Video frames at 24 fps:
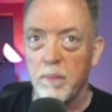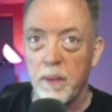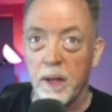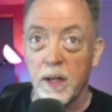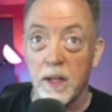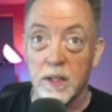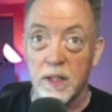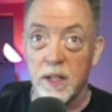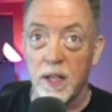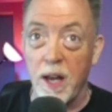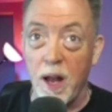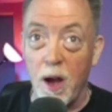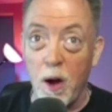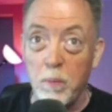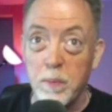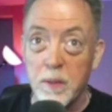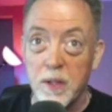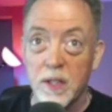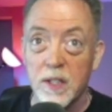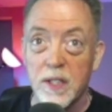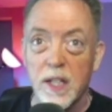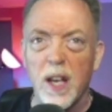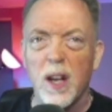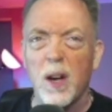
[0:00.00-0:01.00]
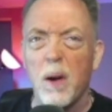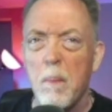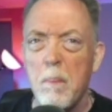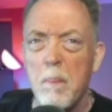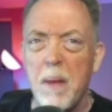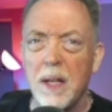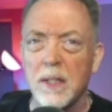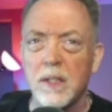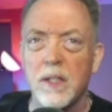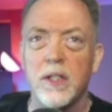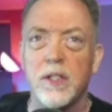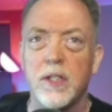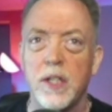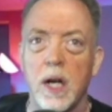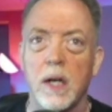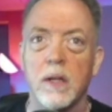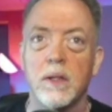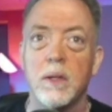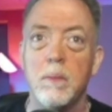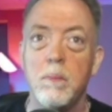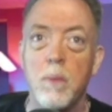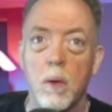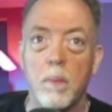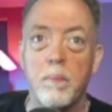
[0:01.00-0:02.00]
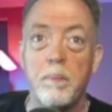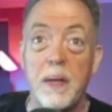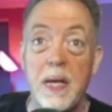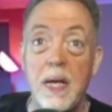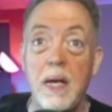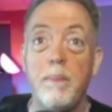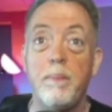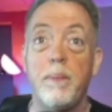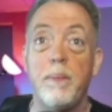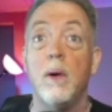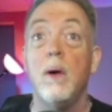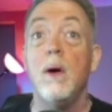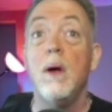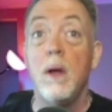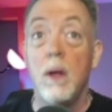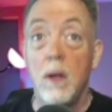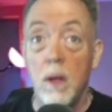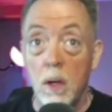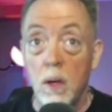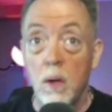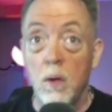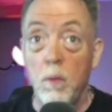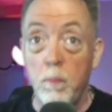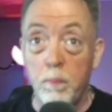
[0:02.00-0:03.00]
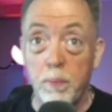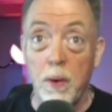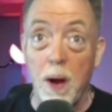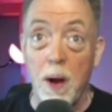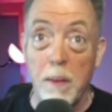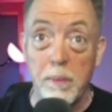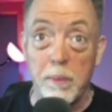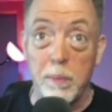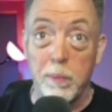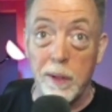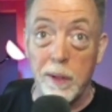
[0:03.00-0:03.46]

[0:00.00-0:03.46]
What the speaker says: because it helps us get our message out to more people who probably